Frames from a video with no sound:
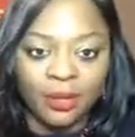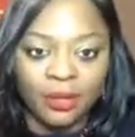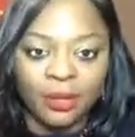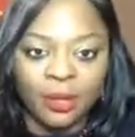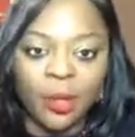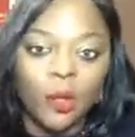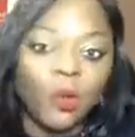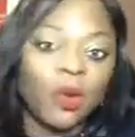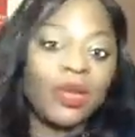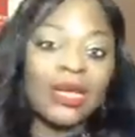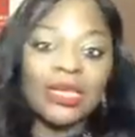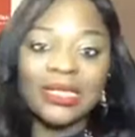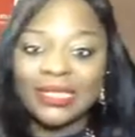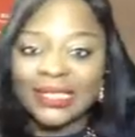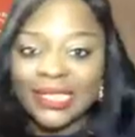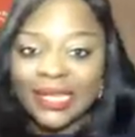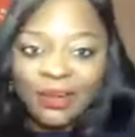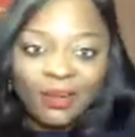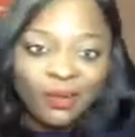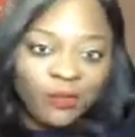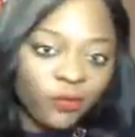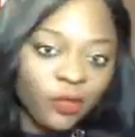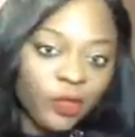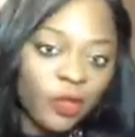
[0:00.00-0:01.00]
You want to sit
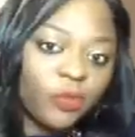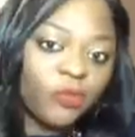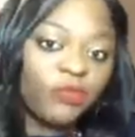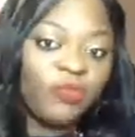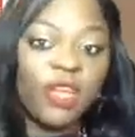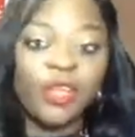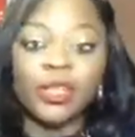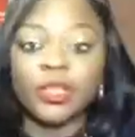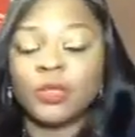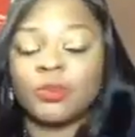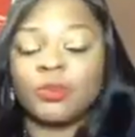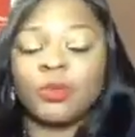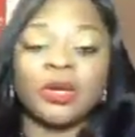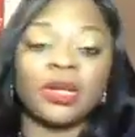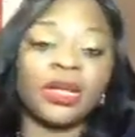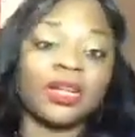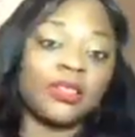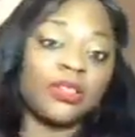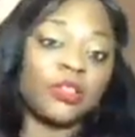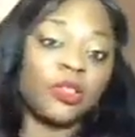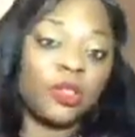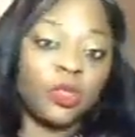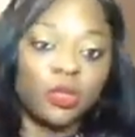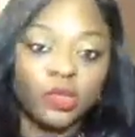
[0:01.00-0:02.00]
on Facebook
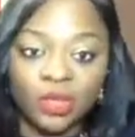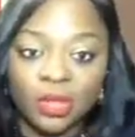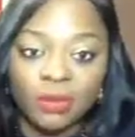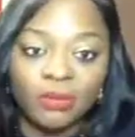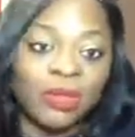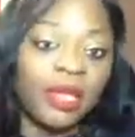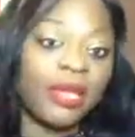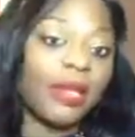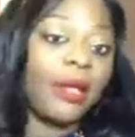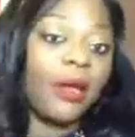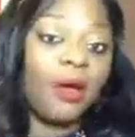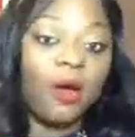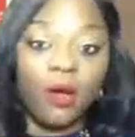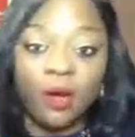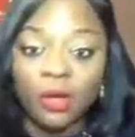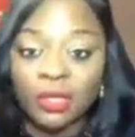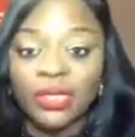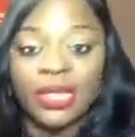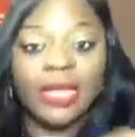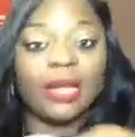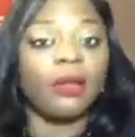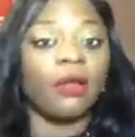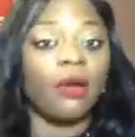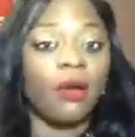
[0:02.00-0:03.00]
and social media all
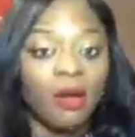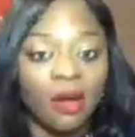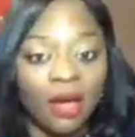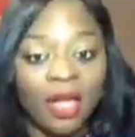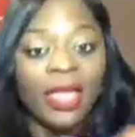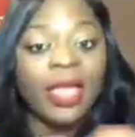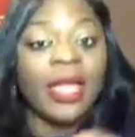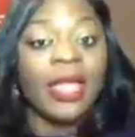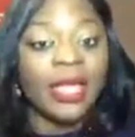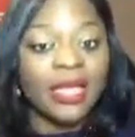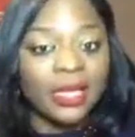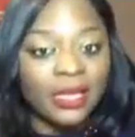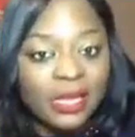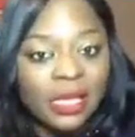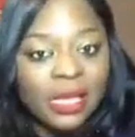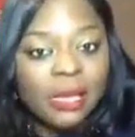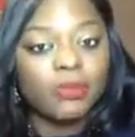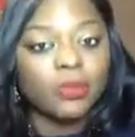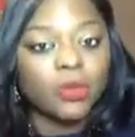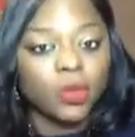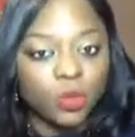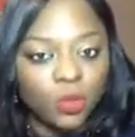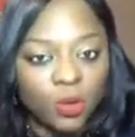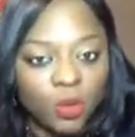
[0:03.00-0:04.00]
day long and
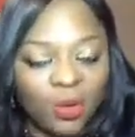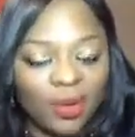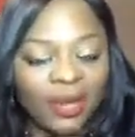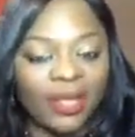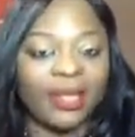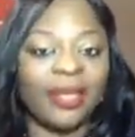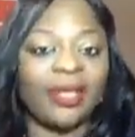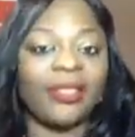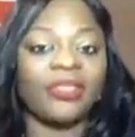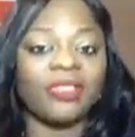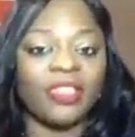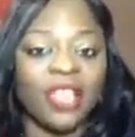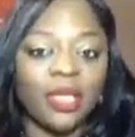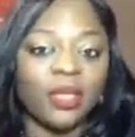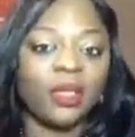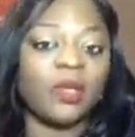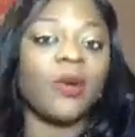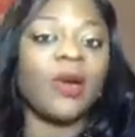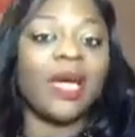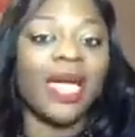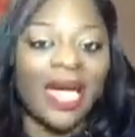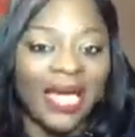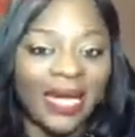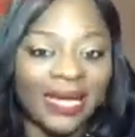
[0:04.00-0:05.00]
keep scrolling and think
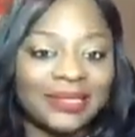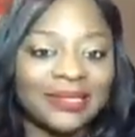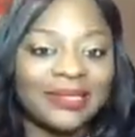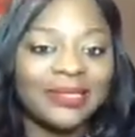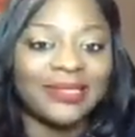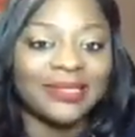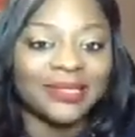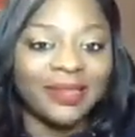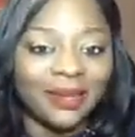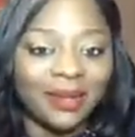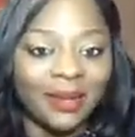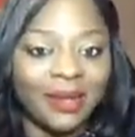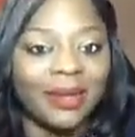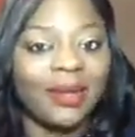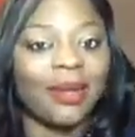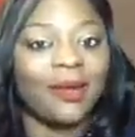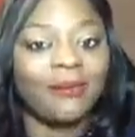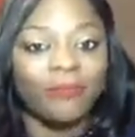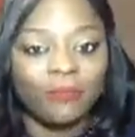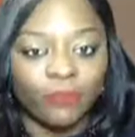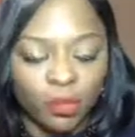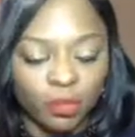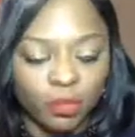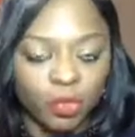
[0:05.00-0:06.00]
your answer's going to
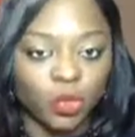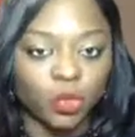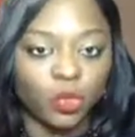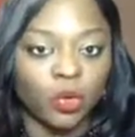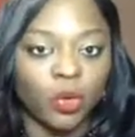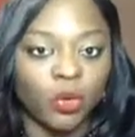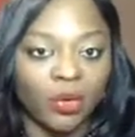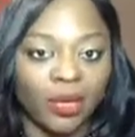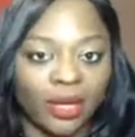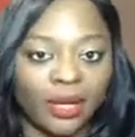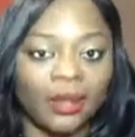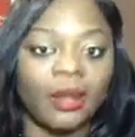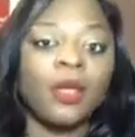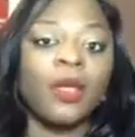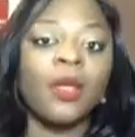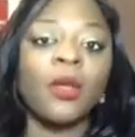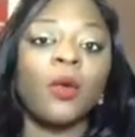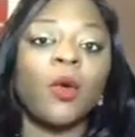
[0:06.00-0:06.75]
come from scrolling.